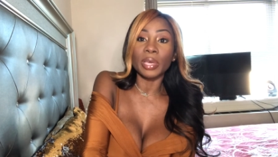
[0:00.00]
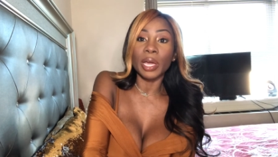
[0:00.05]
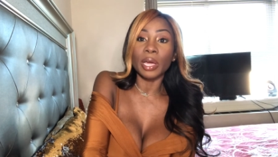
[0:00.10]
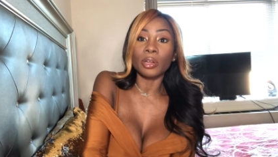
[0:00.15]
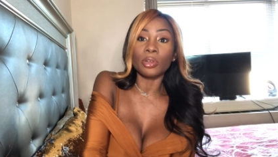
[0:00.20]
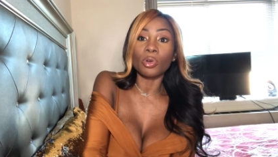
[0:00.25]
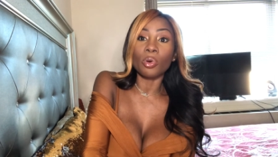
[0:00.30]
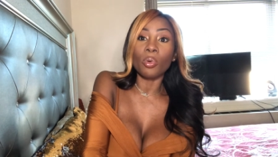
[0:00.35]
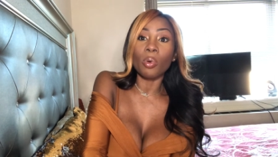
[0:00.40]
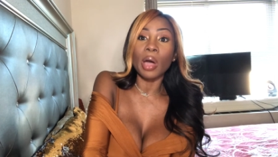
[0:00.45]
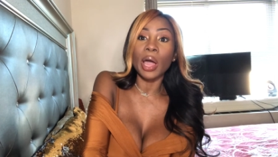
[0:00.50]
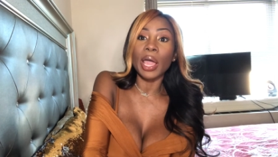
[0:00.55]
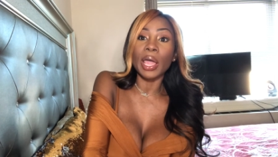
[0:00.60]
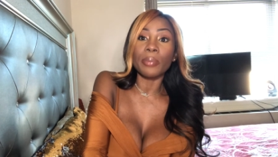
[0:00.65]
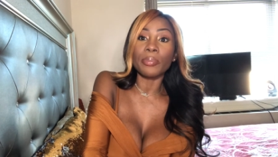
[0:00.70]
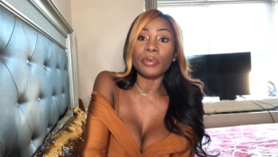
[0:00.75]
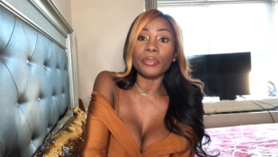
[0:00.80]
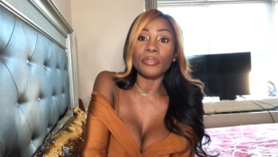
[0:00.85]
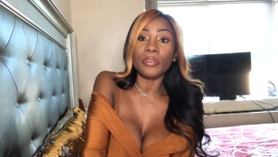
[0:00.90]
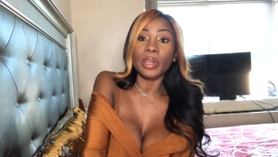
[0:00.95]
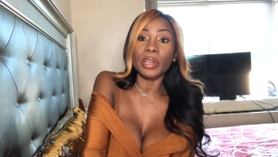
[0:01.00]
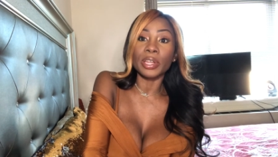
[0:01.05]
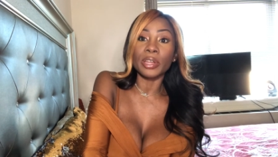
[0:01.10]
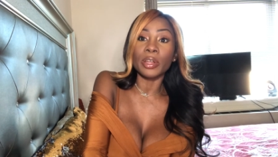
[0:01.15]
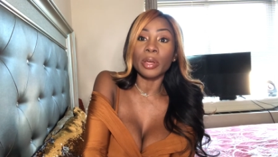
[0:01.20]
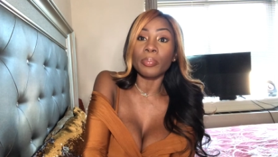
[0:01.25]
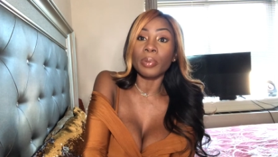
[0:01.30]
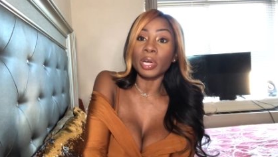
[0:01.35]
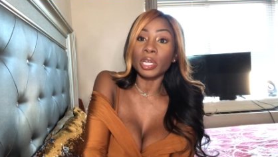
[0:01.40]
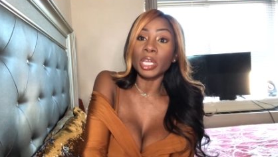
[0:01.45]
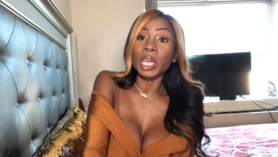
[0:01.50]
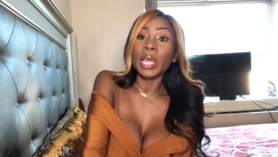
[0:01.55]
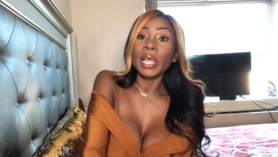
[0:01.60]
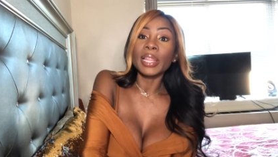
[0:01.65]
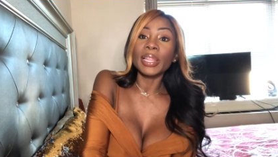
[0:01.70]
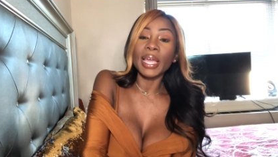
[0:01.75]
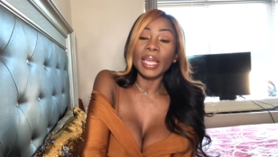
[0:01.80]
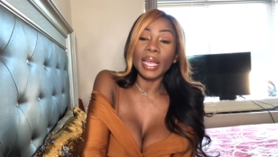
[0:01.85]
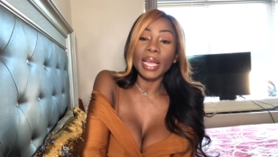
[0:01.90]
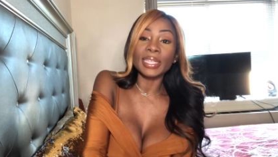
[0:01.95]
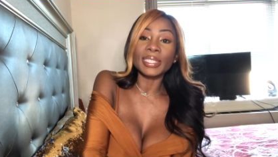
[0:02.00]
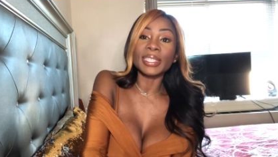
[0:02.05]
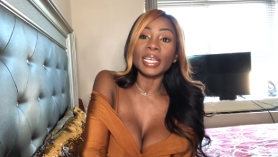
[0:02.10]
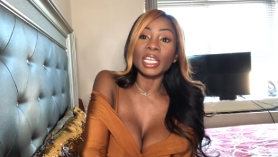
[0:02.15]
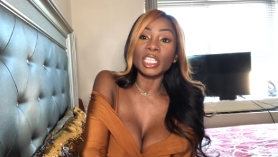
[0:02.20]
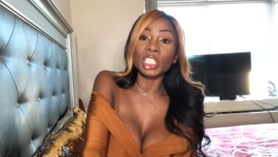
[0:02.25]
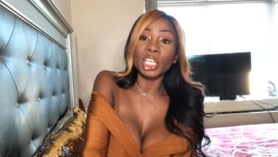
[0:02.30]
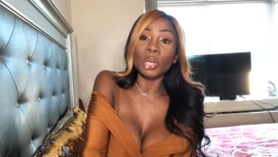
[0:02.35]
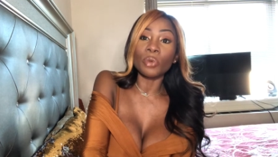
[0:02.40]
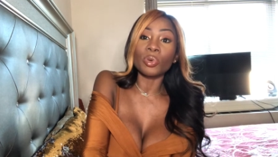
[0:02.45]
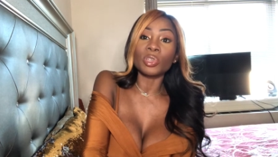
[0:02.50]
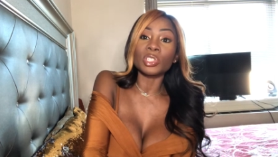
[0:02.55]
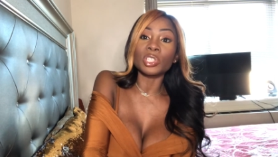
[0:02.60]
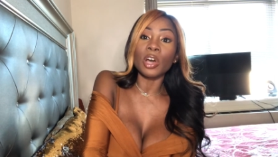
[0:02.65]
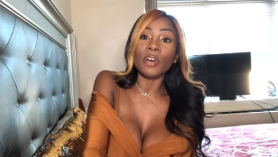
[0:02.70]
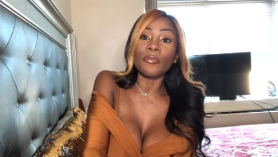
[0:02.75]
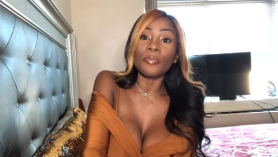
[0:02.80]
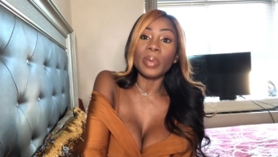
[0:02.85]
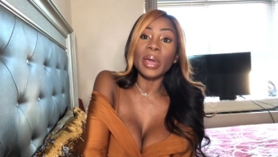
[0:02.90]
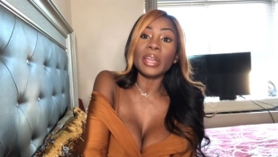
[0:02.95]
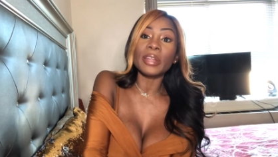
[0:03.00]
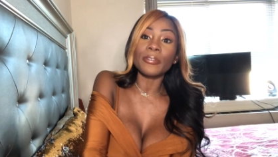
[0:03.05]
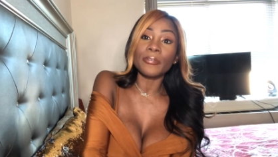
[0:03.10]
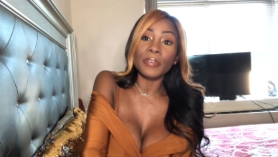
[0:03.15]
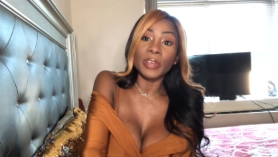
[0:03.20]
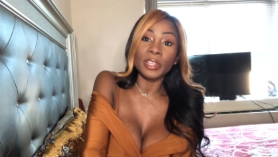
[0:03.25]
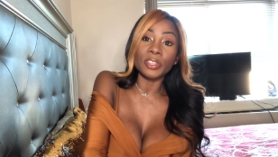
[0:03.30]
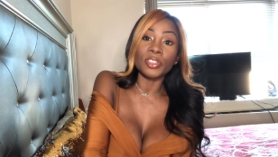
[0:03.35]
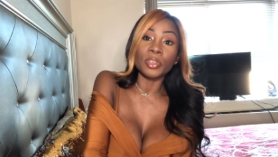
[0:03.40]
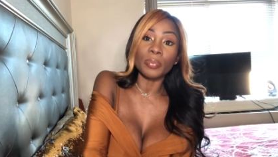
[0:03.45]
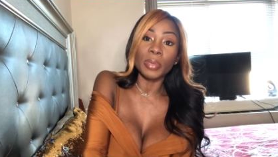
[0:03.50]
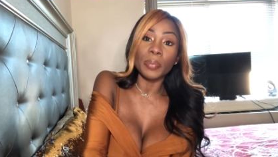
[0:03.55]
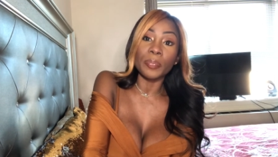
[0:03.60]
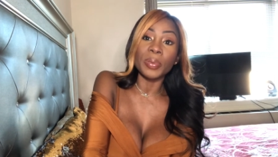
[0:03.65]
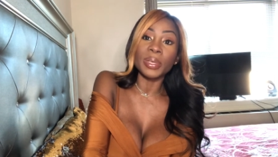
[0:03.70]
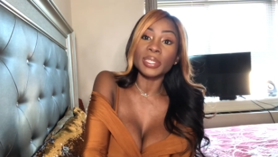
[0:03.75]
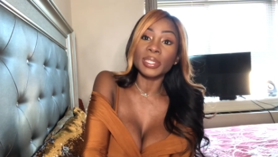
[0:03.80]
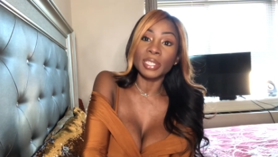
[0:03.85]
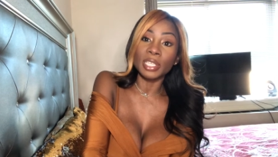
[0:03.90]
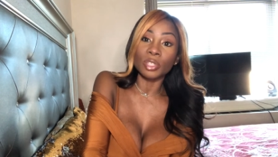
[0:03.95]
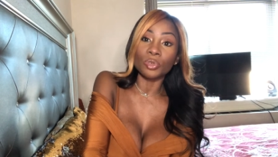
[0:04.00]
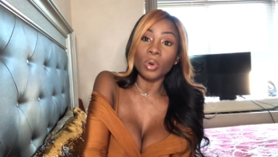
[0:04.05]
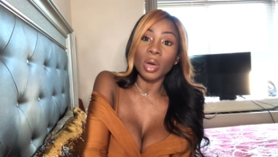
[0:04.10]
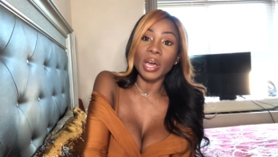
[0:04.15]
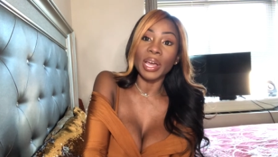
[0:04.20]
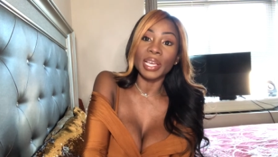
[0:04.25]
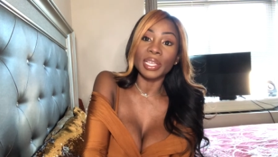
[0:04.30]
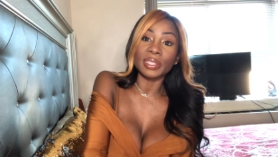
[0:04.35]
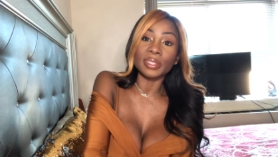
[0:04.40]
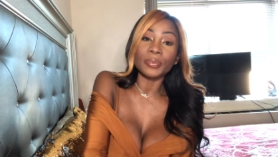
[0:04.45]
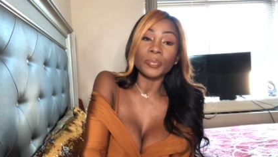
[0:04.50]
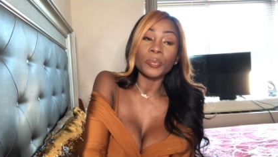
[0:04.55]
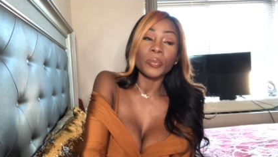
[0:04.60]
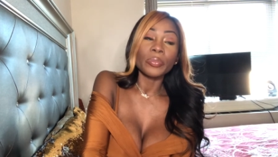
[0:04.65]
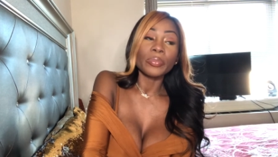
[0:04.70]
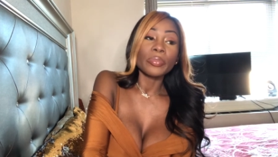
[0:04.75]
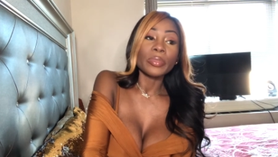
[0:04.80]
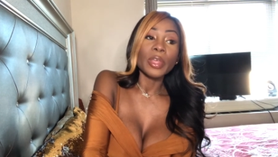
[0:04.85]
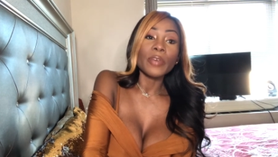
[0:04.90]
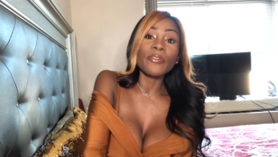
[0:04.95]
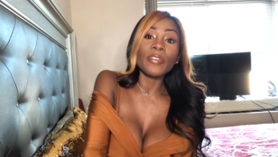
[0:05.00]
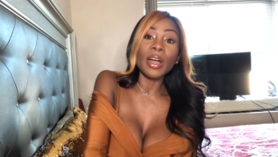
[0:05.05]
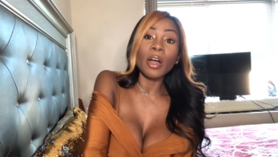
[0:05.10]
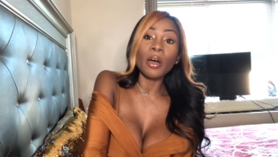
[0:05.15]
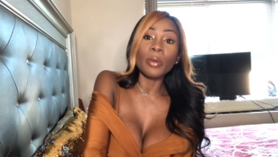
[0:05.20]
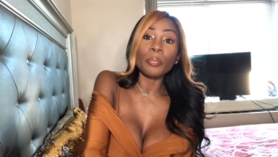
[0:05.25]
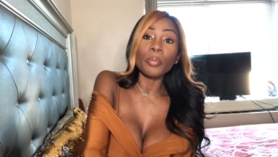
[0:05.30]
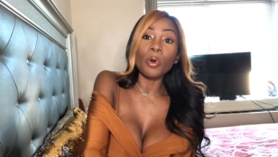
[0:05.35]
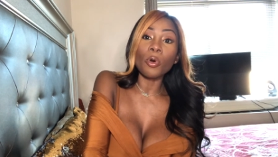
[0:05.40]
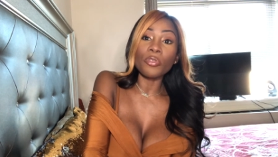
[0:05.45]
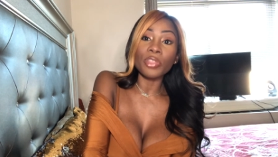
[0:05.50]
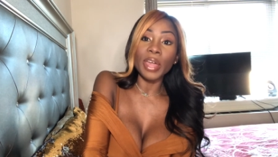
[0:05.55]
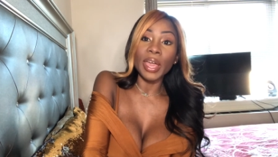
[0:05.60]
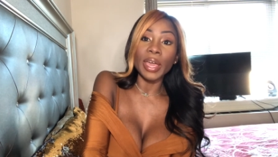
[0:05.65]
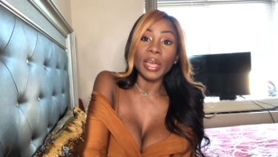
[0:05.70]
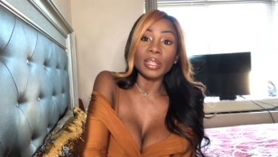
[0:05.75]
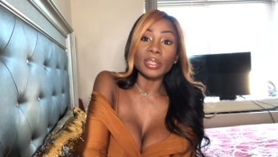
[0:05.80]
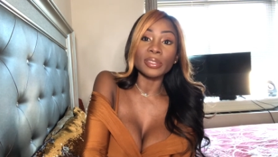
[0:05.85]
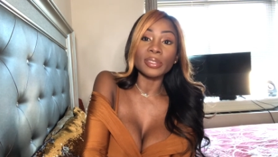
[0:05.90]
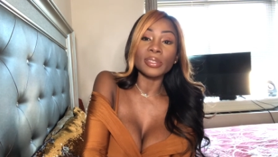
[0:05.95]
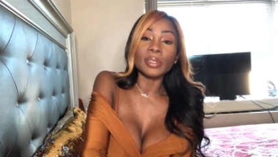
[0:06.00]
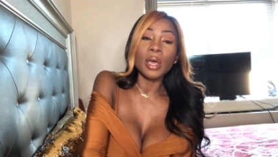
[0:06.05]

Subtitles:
I don't know why I befriended her, but like I said, it was of benefit to me business wise on both ends.